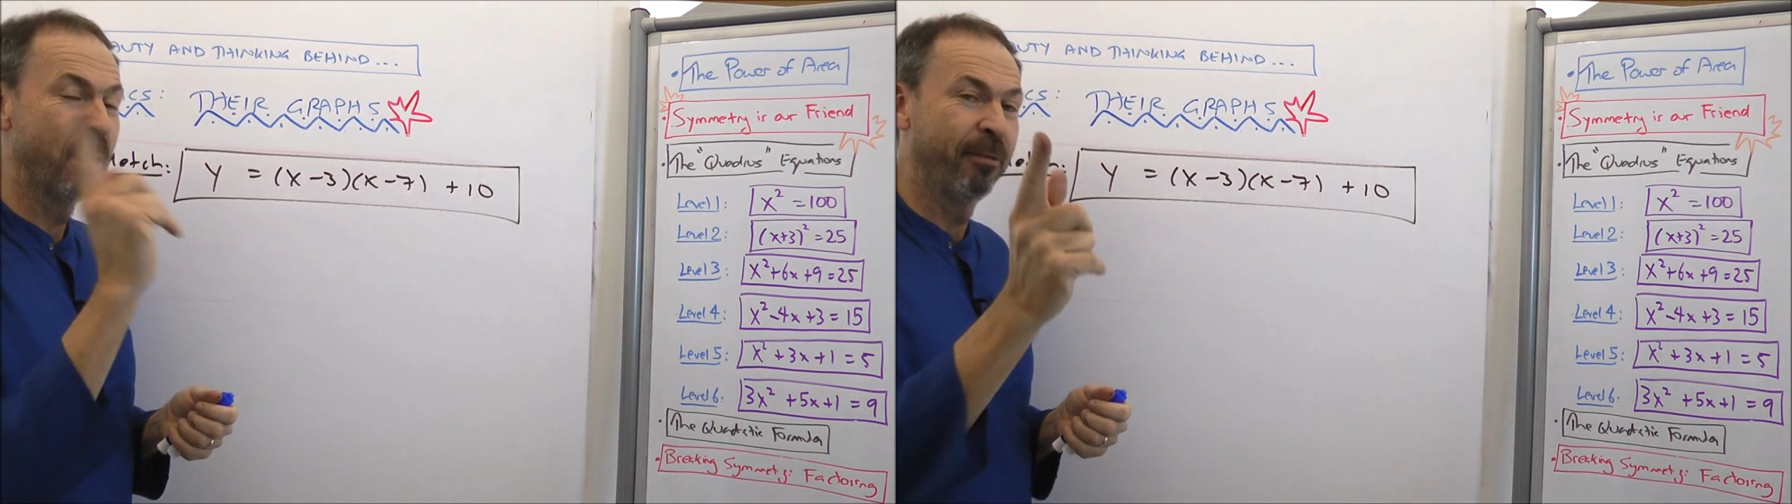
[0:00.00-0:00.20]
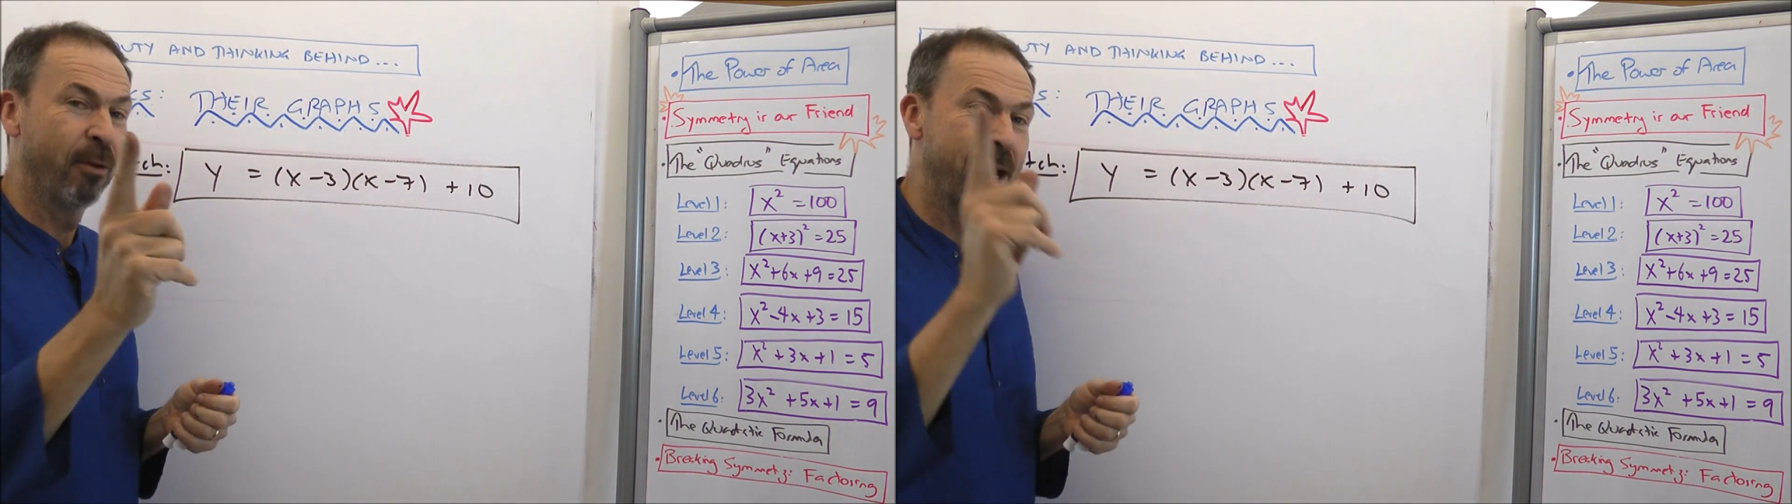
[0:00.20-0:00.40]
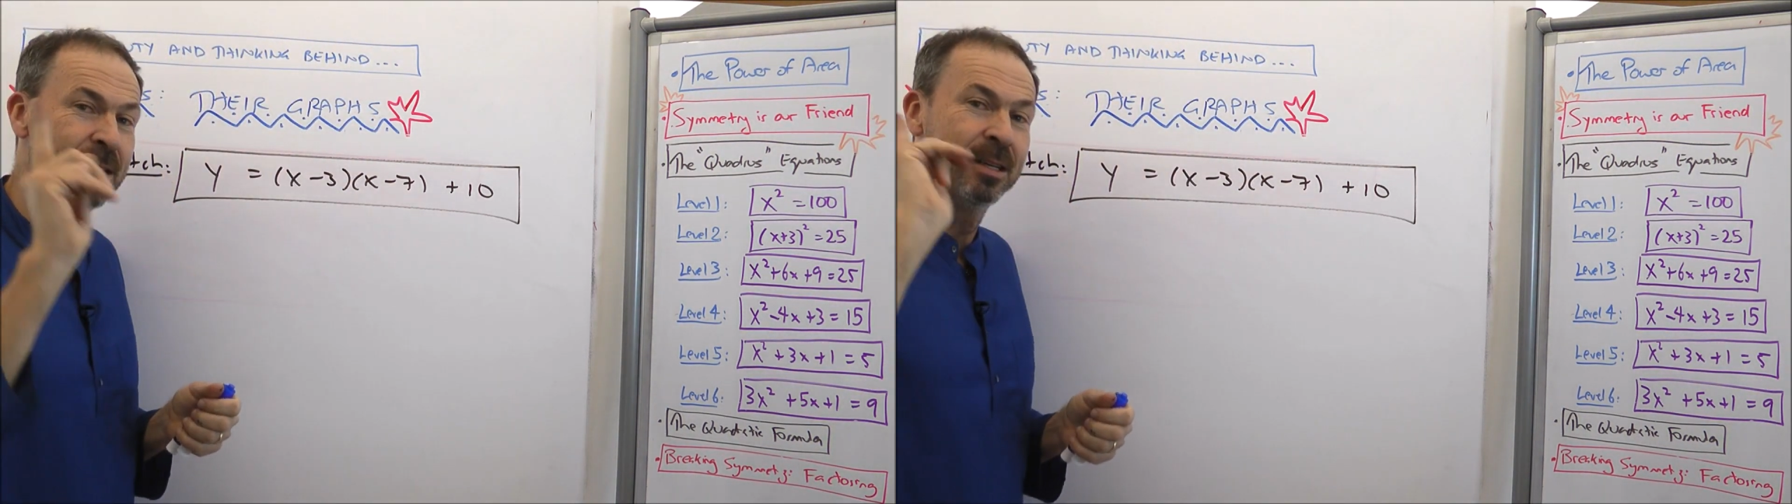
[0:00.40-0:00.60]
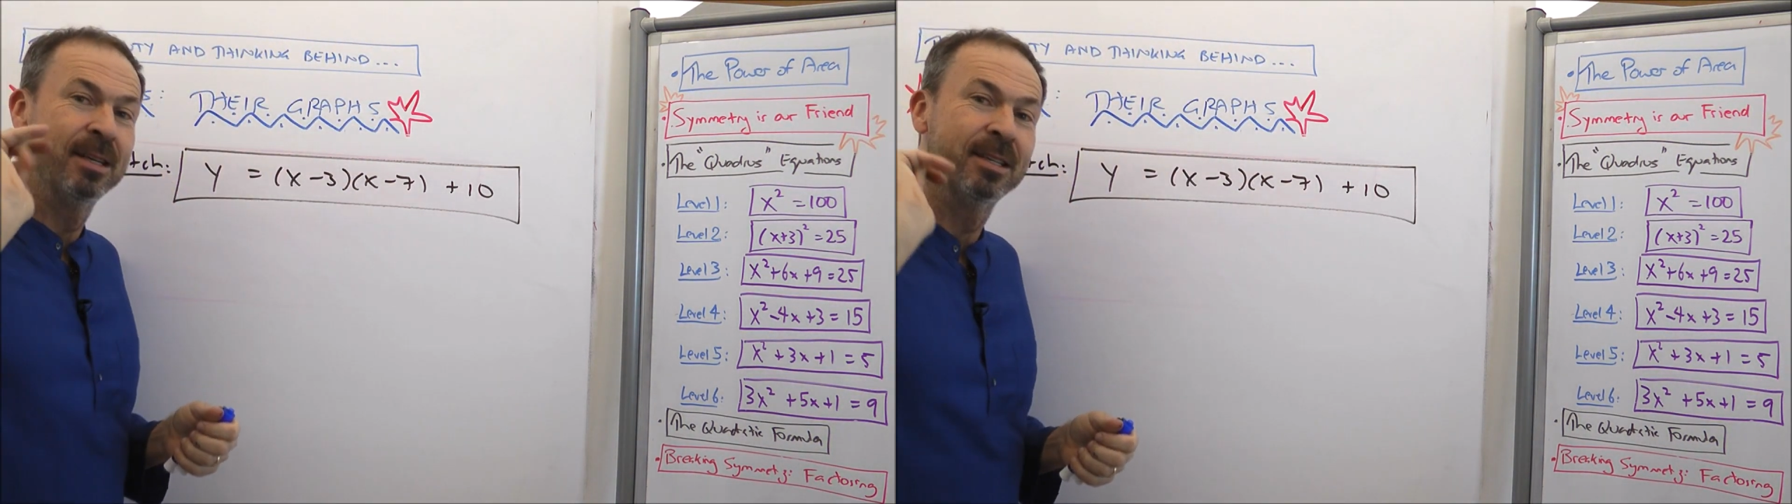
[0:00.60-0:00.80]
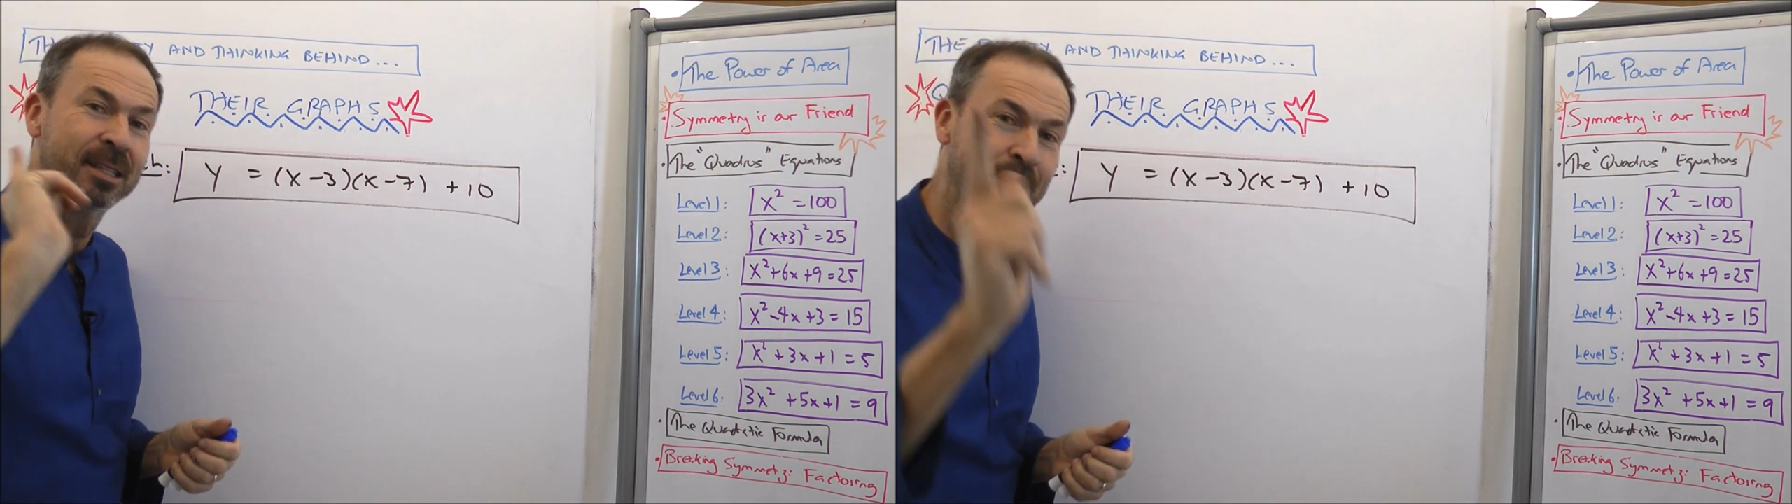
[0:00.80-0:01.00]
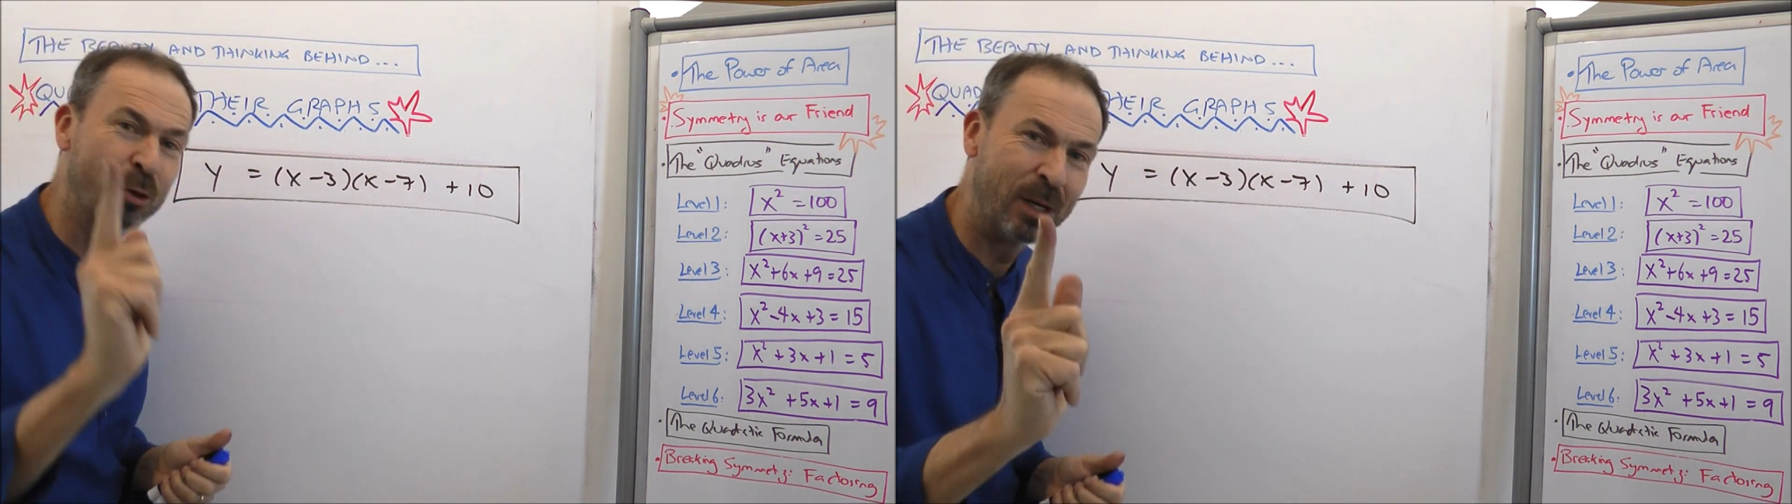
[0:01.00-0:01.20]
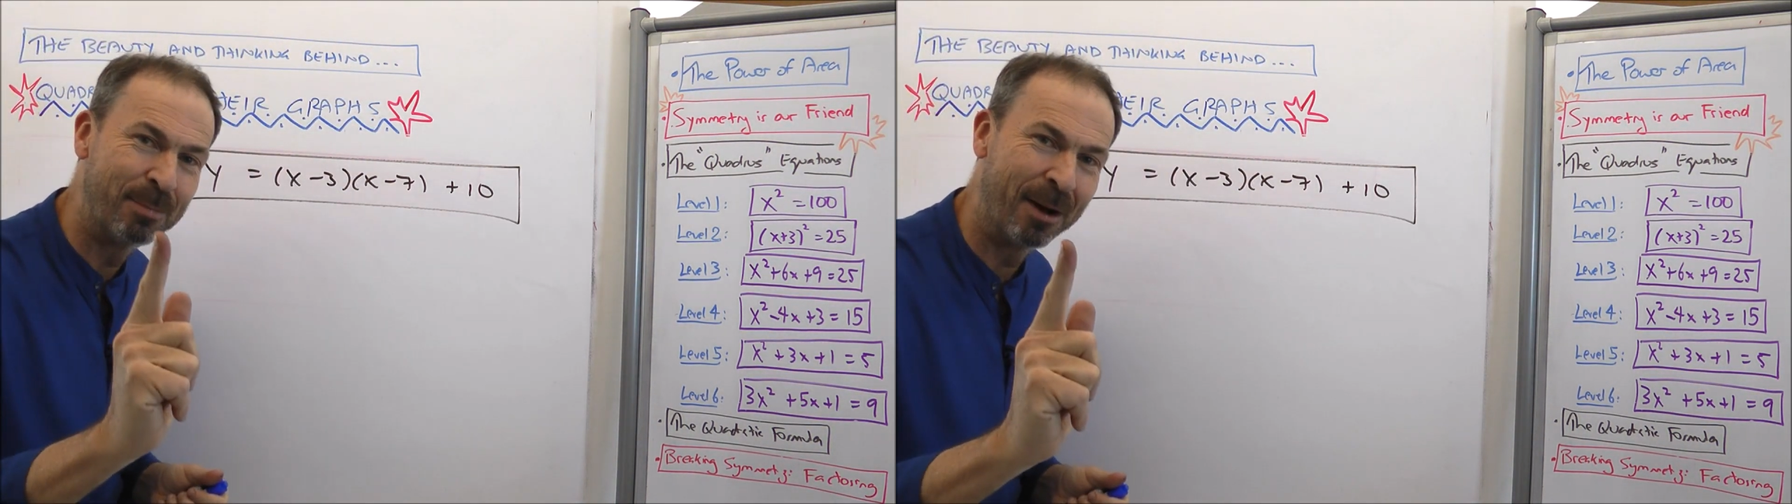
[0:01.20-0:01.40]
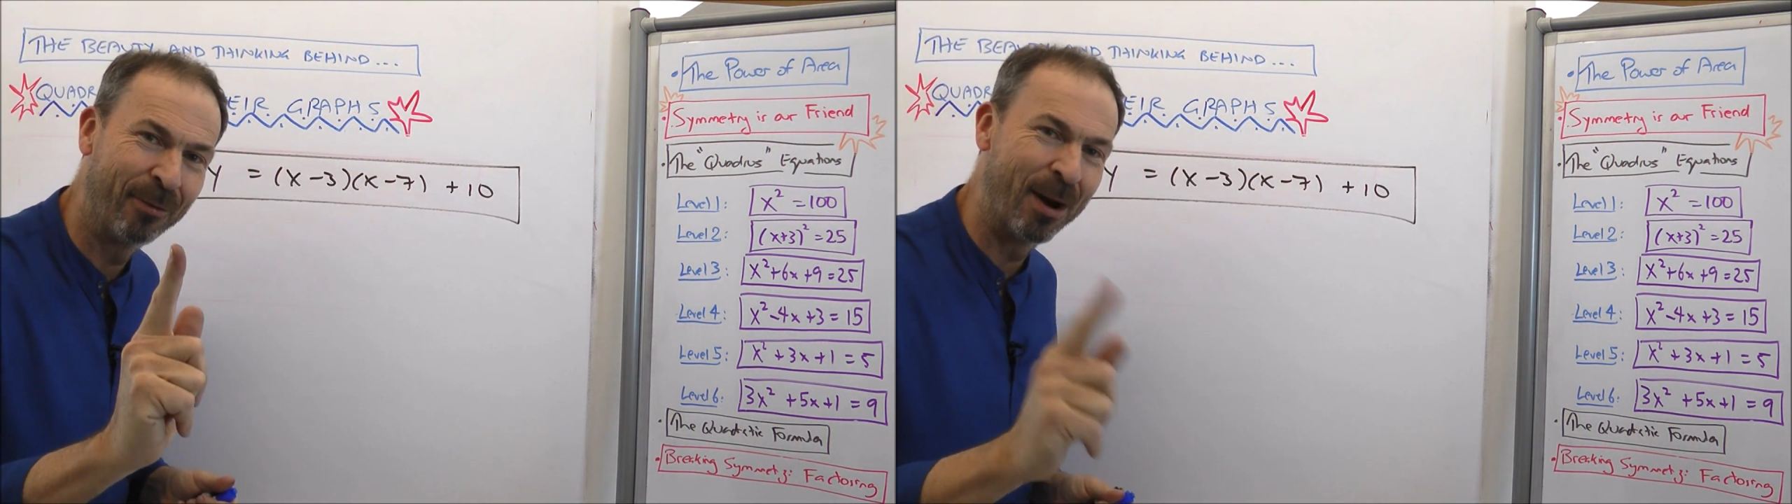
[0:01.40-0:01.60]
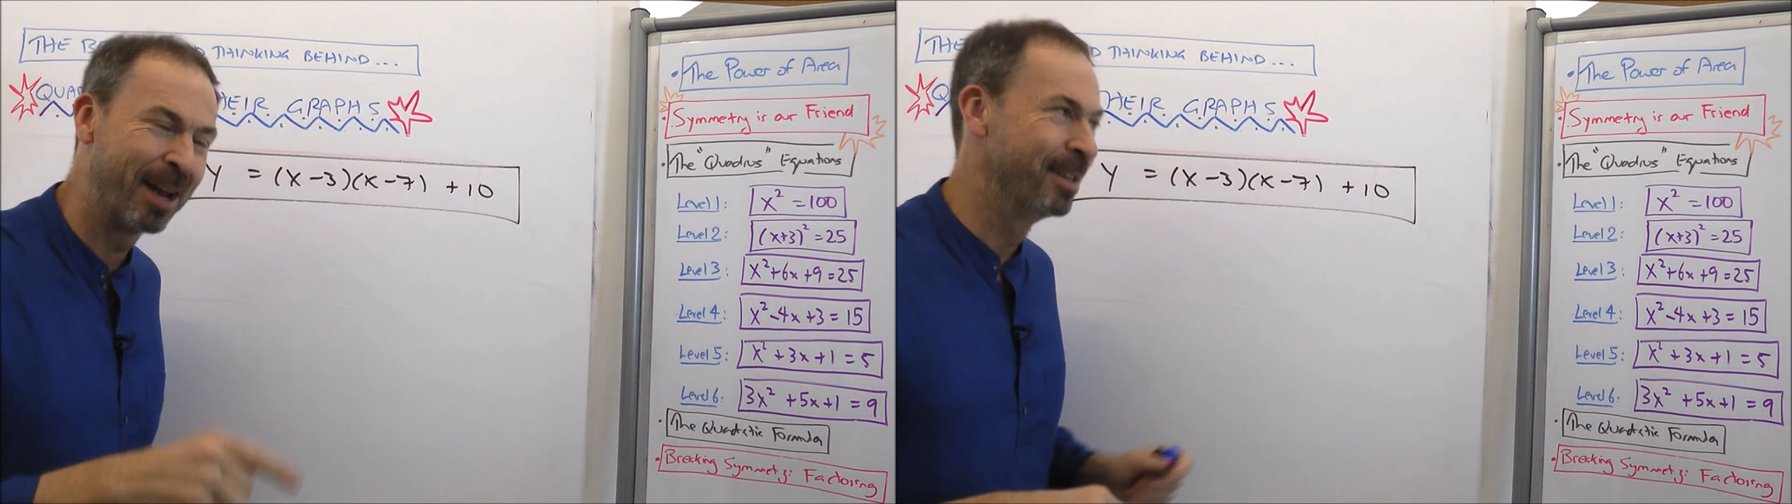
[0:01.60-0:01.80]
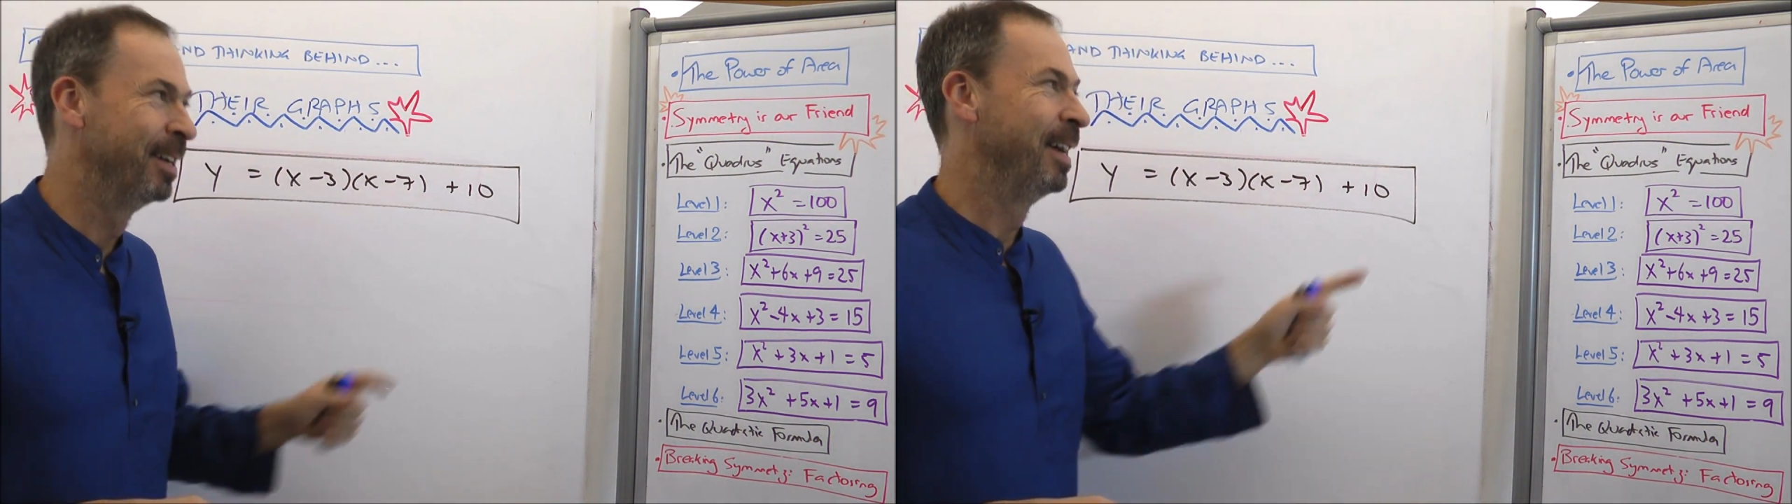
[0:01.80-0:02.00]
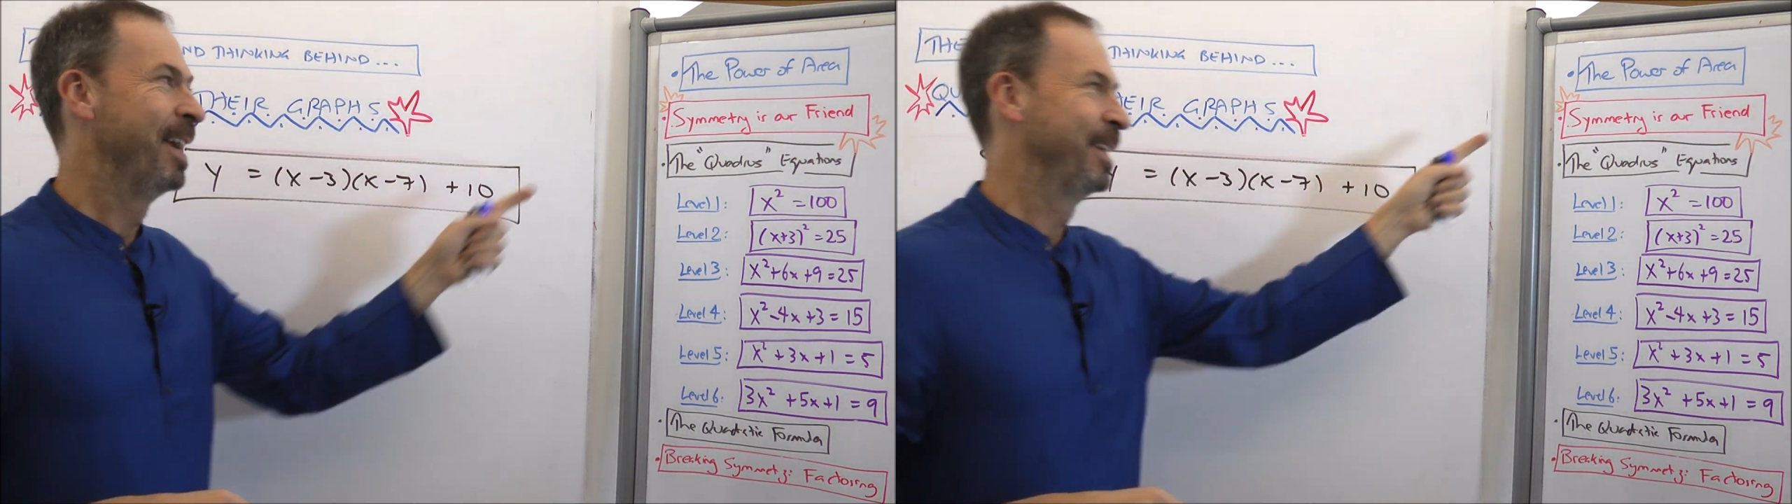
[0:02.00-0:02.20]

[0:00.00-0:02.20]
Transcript: my friend, symmetry is my friend.